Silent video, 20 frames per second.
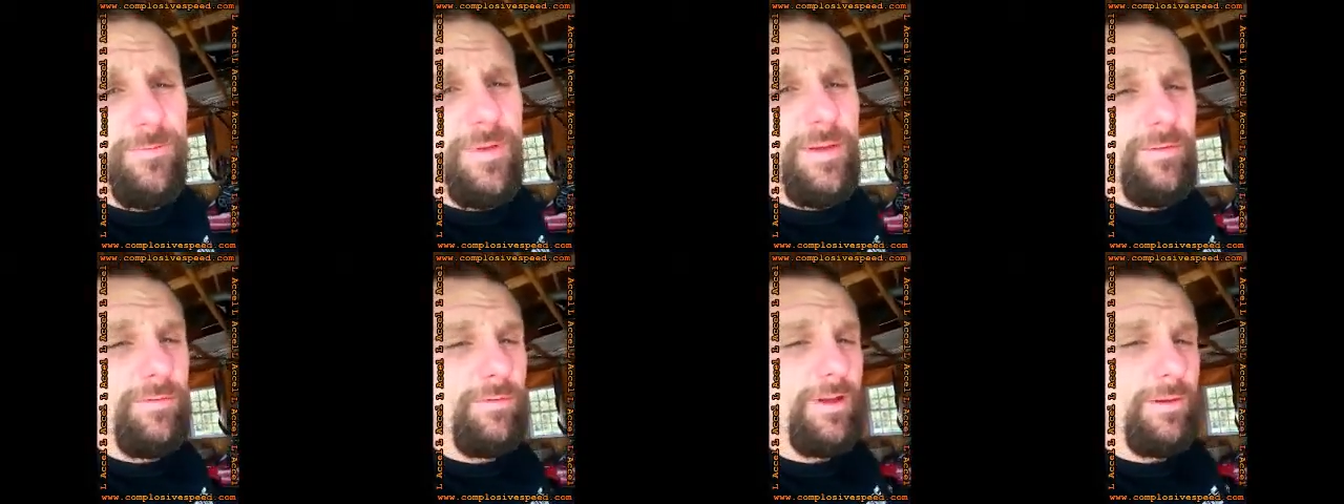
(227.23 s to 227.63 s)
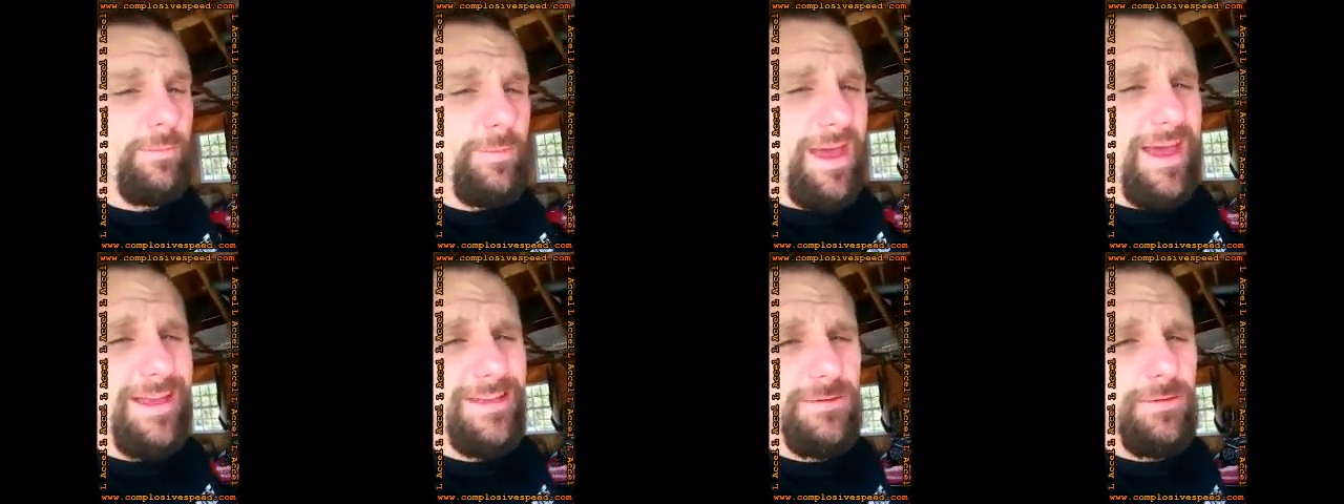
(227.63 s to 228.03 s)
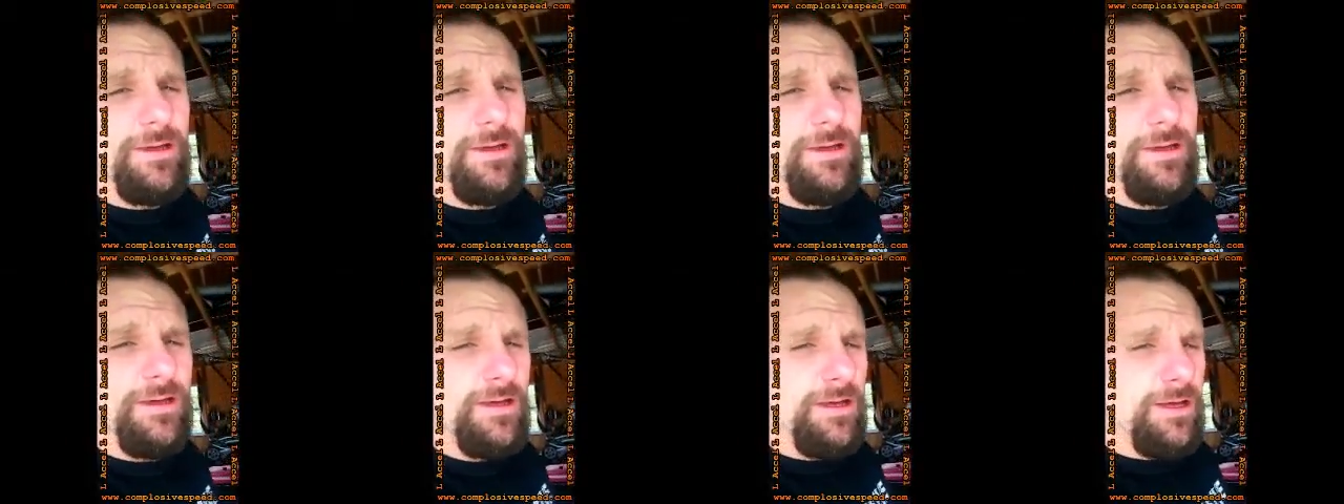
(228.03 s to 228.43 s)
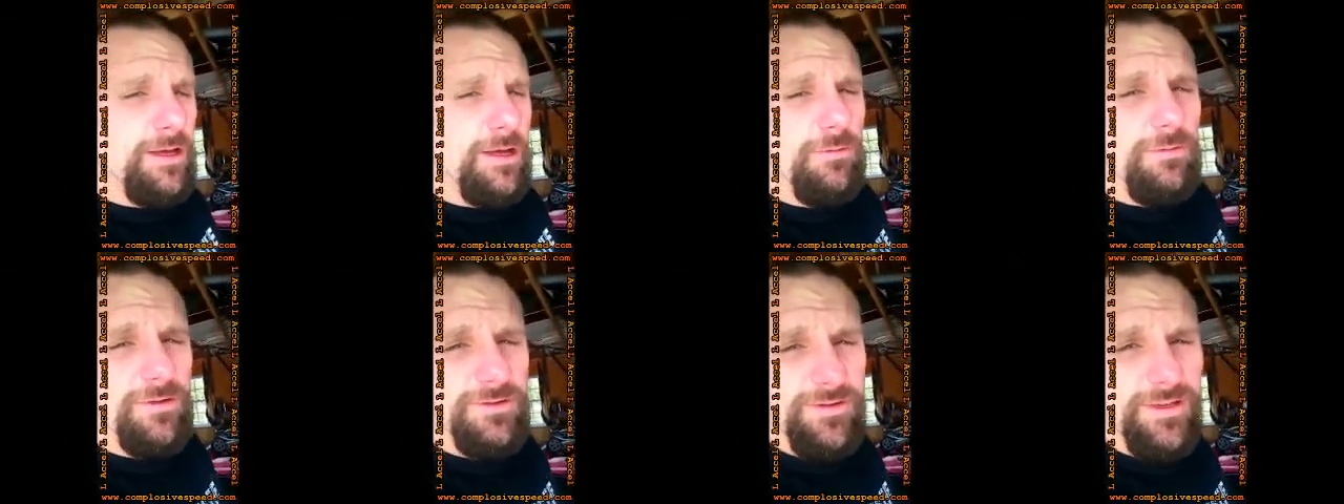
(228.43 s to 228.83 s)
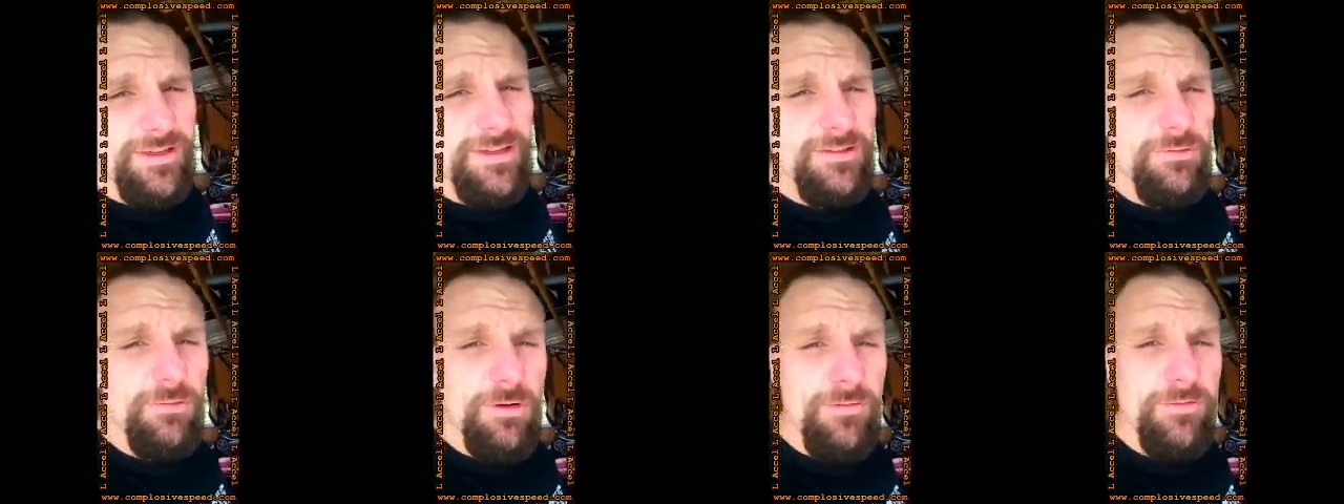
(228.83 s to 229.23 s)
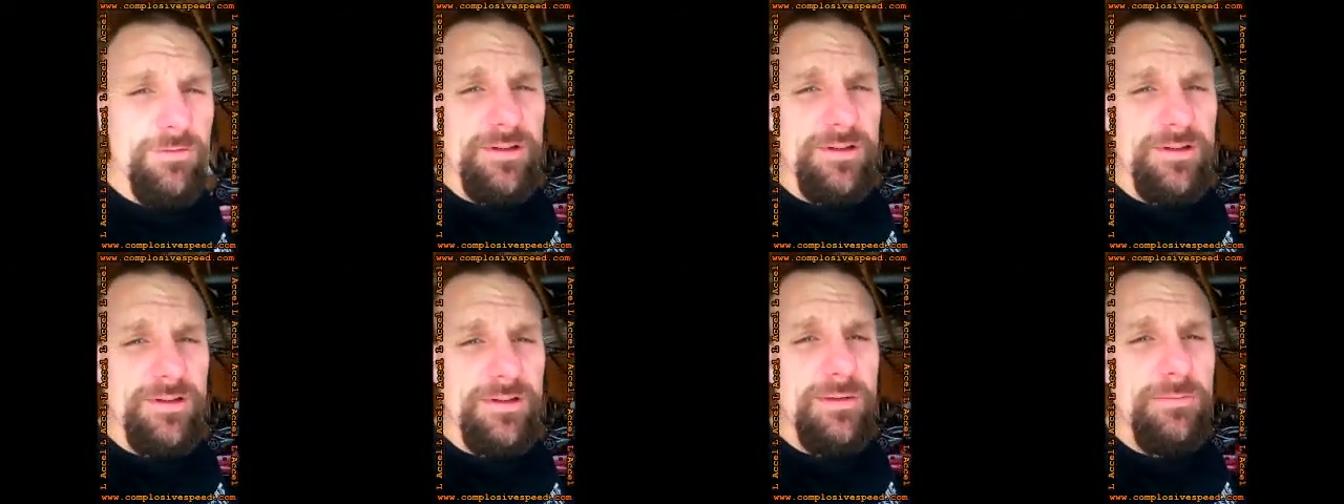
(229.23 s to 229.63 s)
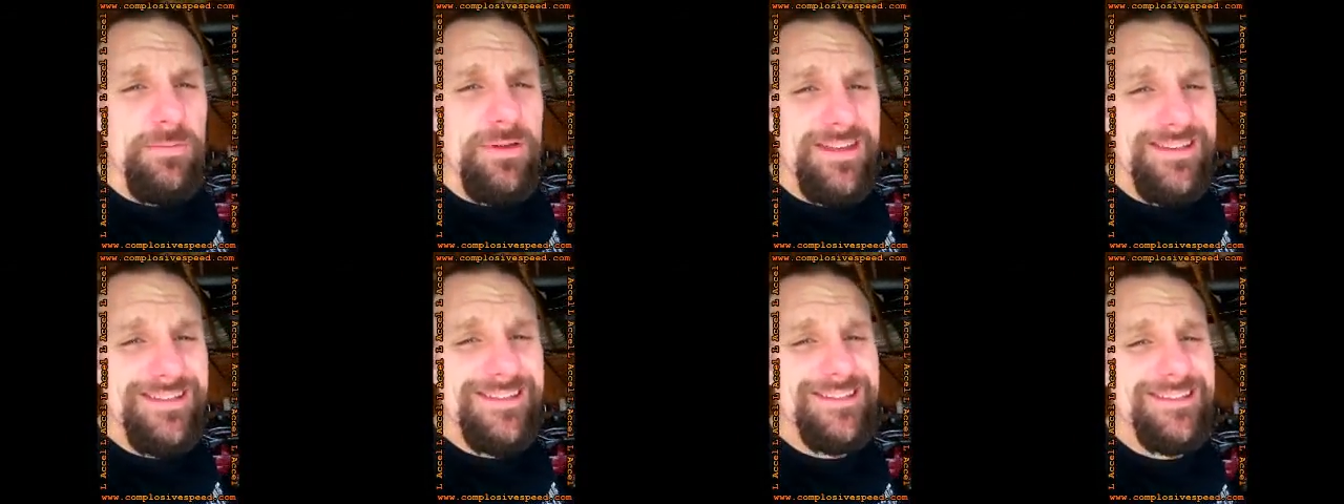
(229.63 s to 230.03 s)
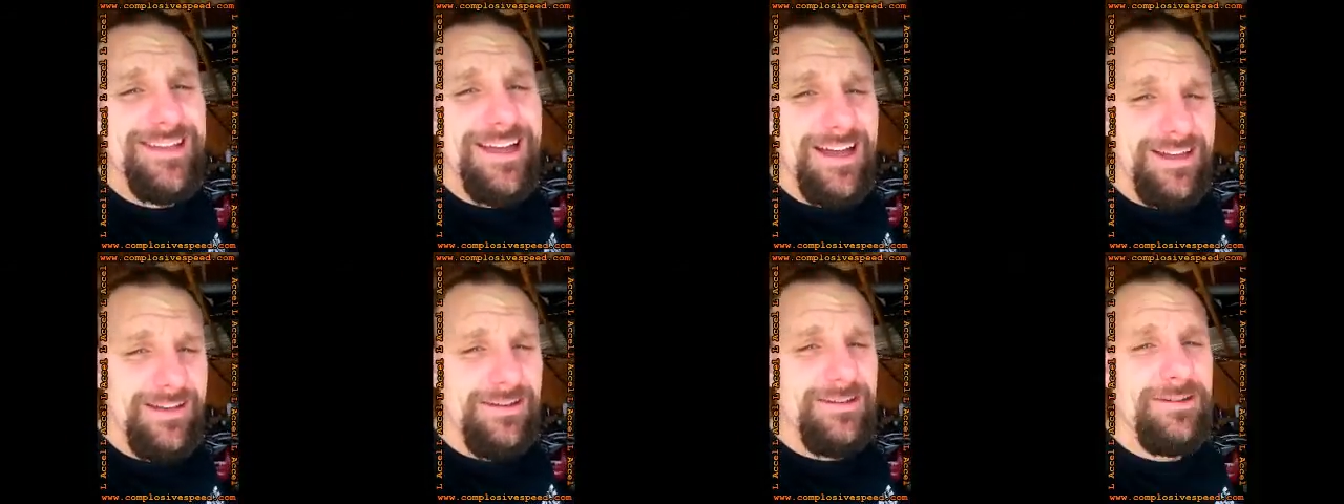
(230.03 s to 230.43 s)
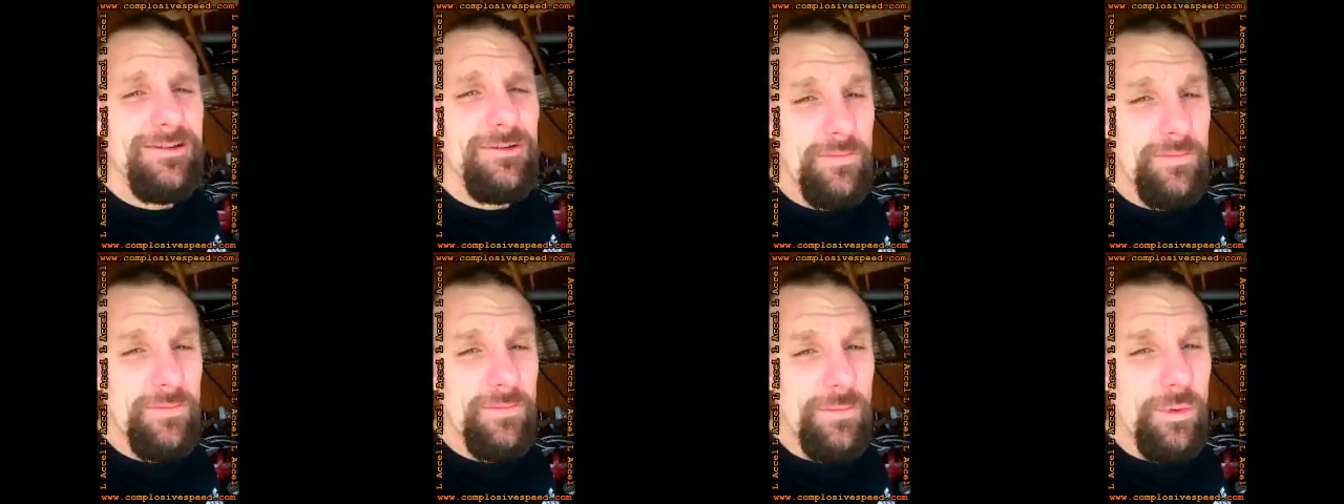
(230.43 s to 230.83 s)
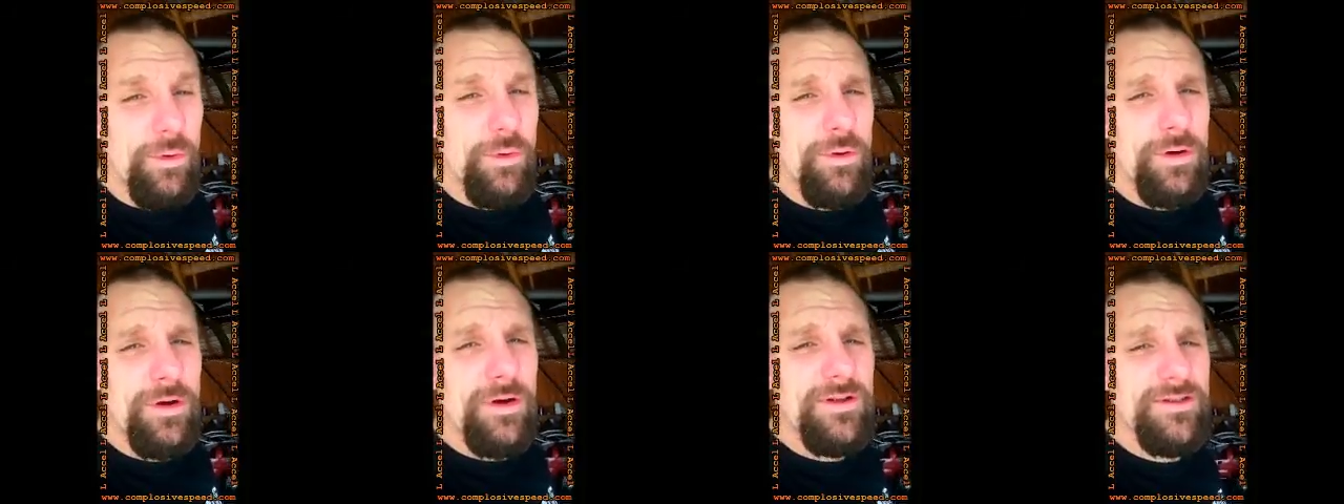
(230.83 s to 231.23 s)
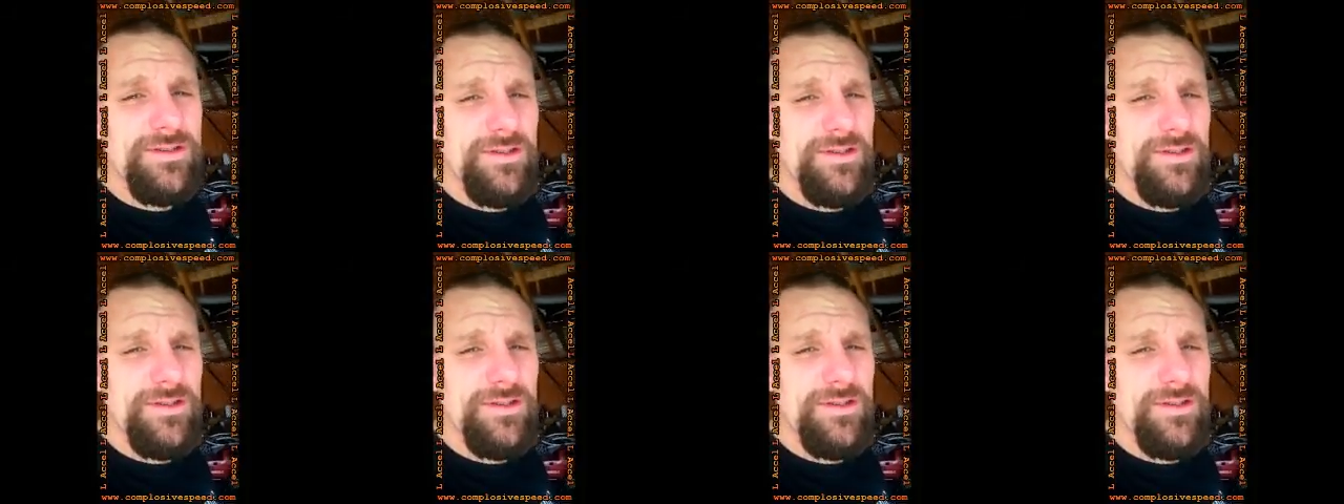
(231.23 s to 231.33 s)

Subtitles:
Maybe we'll get back to it once we get the 12 or 13 pieces done or more.